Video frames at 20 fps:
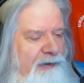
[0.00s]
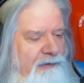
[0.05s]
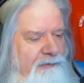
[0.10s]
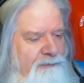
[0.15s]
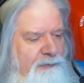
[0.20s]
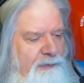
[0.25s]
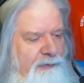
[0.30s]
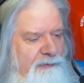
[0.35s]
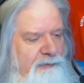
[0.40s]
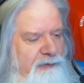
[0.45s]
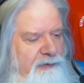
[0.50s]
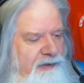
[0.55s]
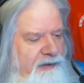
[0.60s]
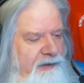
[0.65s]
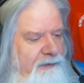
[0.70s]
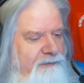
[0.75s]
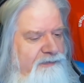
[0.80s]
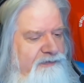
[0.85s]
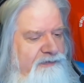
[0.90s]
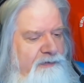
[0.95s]
when it
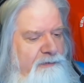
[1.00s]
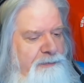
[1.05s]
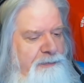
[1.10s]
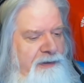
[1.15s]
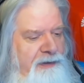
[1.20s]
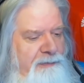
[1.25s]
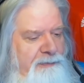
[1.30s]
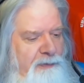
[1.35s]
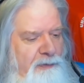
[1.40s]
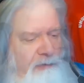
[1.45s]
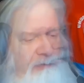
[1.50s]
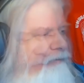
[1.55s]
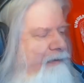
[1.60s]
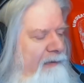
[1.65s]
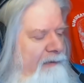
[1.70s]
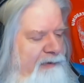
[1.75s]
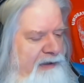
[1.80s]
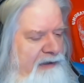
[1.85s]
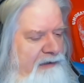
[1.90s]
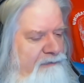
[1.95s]
comes to the people,
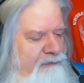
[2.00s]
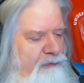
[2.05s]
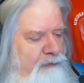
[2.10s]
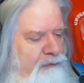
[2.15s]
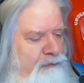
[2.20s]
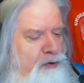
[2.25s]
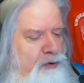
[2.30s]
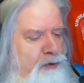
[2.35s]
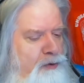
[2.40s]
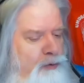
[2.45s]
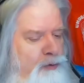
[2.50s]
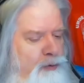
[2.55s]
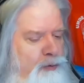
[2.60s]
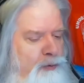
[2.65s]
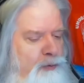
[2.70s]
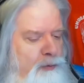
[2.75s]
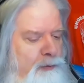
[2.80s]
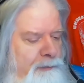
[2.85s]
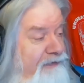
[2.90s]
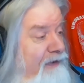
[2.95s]
let me give you
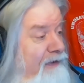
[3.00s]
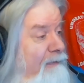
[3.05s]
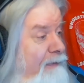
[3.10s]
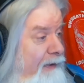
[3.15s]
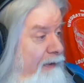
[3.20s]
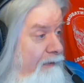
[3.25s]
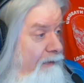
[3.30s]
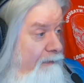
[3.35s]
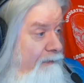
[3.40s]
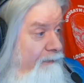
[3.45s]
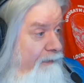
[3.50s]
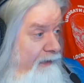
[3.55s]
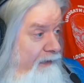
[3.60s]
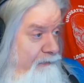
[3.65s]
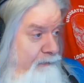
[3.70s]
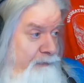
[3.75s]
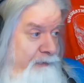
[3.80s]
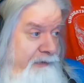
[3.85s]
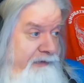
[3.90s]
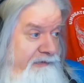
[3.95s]
two female
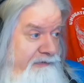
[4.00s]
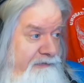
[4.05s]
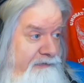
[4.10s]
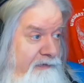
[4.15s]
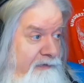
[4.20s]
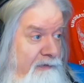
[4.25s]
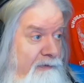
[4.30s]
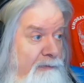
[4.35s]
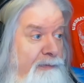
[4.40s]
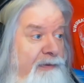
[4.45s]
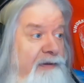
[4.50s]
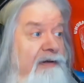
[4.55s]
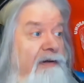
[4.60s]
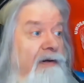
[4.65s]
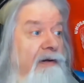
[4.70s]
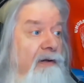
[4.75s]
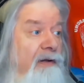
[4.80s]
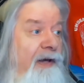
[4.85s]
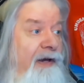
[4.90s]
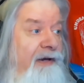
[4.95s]
Netherese who've been
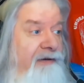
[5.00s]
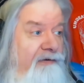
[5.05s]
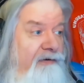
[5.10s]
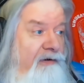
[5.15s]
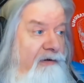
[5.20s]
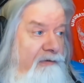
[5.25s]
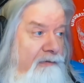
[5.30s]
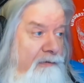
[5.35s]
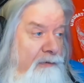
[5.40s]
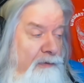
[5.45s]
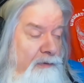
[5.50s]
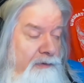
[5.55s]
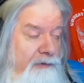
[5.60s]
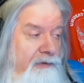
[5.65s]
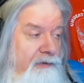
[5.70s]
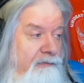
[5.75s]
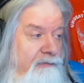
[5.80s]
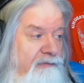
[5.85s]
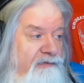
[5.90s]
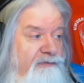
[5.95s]
neglected in lore.
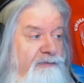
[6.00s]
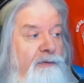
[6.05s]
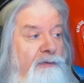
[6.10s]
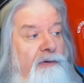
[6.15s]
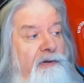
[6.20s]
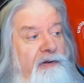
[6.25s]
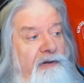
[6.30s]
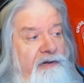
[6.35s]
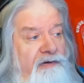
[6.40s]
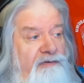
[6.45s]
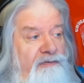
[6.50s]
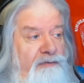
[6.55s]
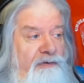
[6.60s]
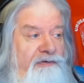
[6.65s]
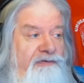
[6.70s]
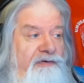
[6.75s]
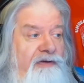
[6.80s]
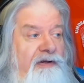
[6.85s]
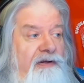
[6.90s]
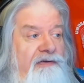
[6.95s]
And it was very
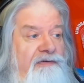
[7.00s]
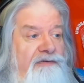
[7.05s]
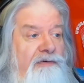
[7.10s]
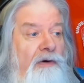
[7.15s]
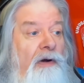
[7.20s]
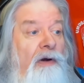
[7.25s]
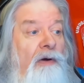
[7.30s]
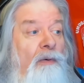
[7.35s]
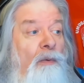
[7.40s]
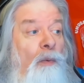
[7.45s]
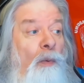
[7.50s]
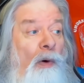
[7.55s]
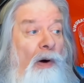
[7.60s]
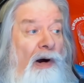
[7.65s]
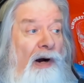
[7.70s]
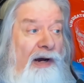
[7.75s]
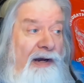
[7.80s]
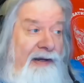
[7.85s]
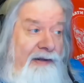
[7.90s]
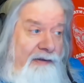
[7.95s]
interesting as to
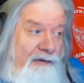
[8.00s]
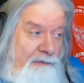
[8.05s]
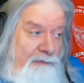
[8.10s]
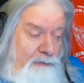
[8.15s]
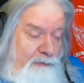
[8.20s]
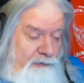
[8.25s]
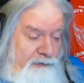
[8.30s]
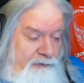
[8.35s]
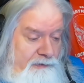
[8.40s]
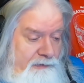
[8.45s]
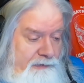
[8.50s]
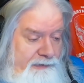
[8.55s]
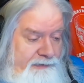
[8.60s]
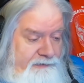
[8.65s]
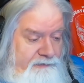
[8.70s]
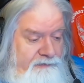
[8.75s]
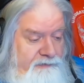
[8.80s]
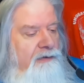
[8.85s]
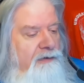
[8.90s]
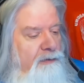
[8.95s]
why they were
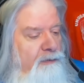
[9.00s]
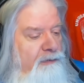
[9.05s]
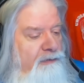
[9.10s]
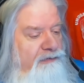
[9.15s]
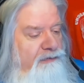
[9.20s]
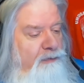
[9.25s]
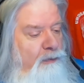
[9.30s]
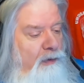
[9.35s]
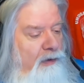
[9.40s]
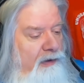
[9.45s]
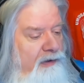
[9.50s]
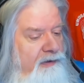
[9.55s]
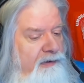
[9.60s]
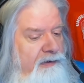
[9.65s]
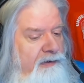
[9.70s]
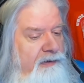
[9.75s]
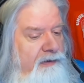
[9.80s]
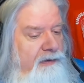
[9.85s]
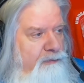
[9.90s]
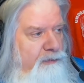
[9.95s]
neglected. There was
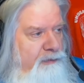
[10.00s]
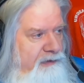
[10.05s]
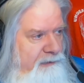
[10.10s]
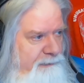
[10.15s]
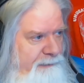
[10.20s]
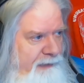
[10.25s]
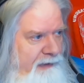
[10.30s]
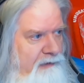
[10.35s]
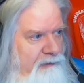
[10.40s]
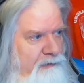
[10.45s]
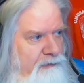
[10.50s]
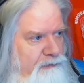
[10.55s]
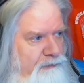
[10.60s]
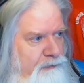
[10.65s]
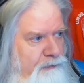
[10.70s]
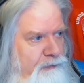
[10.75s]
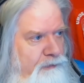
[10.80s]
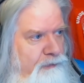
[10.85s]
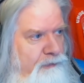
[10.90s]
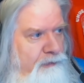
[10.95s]
one really
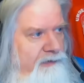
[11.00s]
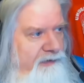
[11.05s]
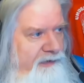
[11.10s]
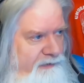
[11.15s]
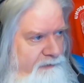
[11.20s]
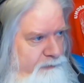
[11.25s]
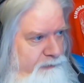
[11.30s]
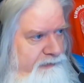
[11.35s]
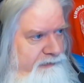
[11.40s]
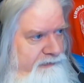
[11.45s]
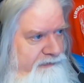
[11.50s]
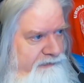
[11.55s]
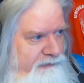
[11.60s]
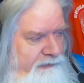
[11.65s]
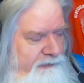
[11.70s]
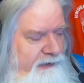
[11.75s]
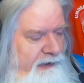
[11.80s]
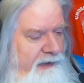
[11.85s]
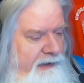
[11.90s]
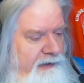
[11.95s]
powerful Netherese
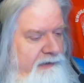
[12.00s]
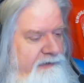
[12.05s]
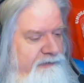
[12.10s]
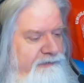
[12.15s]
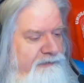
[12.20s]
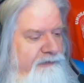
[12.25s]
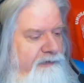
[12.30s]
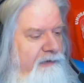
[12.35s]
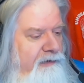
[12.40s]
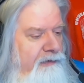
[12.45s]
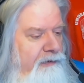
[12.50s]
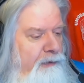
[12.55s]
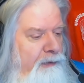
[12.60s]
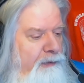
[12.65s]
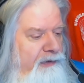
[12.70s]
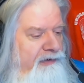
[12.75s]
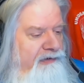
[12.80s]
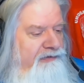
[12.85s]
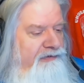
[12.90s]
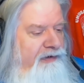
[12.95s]
arcanist
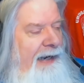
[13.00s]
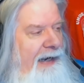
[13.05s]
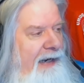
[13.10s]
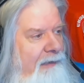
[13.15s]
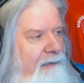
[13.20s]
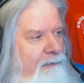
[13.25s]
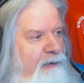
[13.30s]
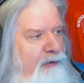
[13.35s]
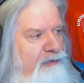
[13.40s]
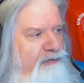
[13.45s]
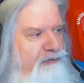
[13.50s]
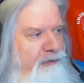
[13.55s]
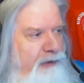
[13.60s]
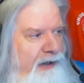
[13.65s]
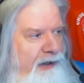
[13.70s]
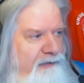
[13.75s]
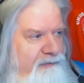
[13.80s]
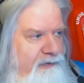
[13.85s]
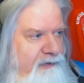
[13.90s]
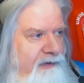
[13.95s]
known as Hammer
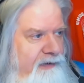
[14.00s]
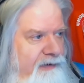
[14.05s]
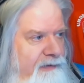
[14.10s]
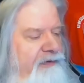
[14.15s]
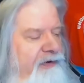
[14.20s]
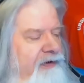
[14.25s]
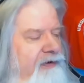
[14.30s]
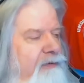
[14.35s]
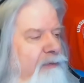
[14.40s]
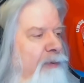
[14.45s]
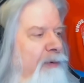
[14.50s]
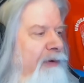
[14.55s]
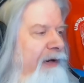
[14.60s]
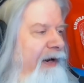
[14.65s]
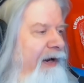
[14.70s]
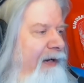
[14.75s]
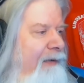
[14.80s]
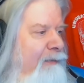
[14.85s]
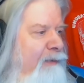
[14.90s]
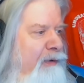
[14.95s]
Drassa. Take the word
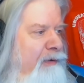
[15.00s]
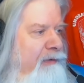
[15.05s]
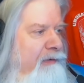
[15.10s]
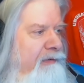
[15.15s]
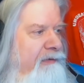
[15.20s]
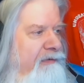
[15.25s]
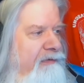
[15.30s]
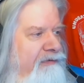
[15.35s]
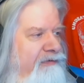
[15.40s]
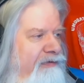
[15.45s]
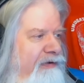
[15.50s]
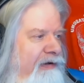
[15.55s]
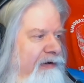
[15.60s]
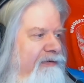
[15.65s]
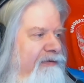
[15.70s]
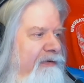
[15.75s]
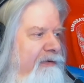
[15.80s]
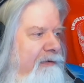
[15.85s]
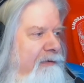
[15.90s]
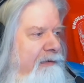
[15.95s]
hammer,
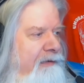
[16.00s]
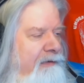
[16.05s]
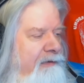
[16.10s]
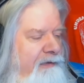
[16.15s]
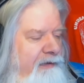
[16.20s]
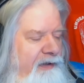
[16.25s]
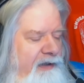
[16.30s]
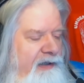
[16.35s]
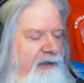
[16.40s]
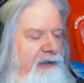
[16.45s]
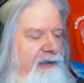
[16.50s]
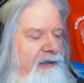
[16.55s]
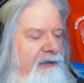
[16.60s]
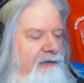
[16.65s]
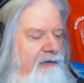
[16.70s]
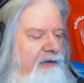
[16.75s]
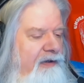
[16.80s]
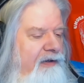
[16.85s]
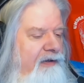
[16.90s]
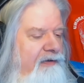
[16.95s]
change the E
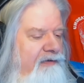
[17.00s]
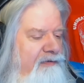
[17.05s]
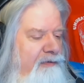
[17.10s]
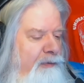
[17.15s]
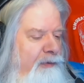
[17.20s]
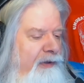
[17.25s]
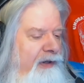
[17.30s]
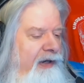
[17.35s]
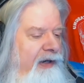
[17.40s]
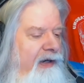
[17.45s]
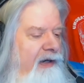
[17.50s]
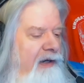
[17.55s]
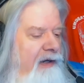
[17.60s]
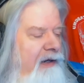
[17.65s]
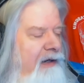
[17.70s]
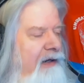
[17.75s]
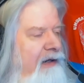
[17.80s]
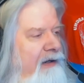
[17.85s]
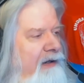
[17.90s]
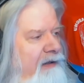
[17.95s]
at the end to an A,
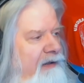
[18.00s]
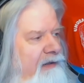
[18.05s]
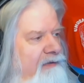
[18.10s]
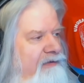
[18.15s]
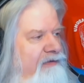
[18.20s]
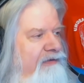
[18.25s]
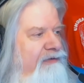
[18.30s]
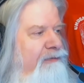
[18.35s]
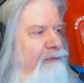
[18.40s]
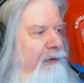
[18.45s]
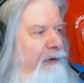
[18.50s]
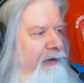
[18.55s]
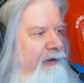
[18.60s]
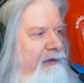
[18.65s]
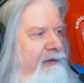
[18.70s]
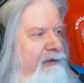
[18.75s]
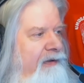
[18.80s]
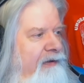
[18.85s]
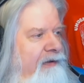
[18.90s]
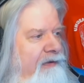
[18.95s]
and just
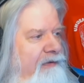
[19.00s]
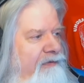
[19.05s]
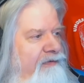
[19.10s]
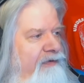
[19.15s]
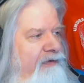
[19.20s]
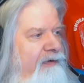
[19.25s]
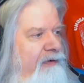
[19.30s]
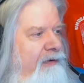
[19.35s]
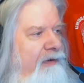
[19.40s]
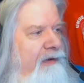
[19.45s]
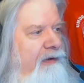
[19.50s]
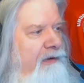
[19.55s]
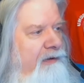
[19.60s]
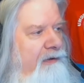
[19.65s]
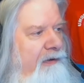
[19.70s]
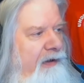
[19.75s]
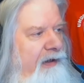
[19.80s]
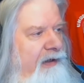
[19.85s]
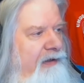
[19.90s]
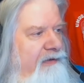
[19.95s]
write
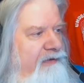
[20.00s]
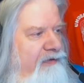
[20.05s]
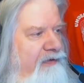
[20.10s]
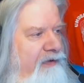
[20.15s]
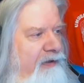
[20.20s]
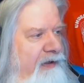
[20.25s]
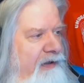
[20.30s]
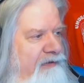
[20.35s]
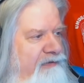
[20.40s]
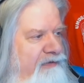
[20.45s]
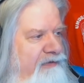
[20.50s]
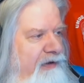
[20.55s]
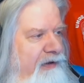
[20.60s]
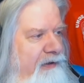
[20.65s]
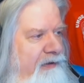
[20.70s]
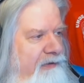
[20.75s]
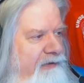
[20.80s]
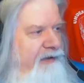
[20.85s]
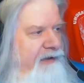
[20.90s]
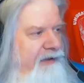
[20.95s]

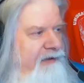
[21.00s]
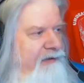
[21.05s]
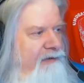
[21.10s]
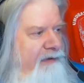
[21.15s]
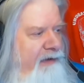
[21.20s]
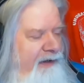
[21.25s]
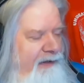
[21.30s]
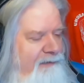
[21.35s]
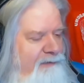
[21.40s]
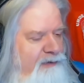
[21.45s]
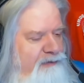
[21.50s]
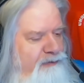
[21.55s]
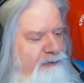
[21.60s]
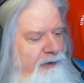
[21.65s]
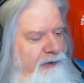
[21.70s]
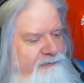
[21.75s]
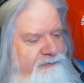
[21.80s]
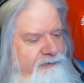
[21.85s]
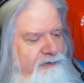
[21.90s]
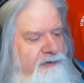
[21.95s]
D-R-A-T-H-A the end, Hammer
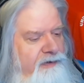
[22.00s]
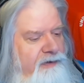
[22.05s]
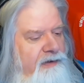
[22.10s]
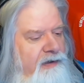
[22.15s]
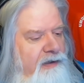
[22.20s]
Drassa.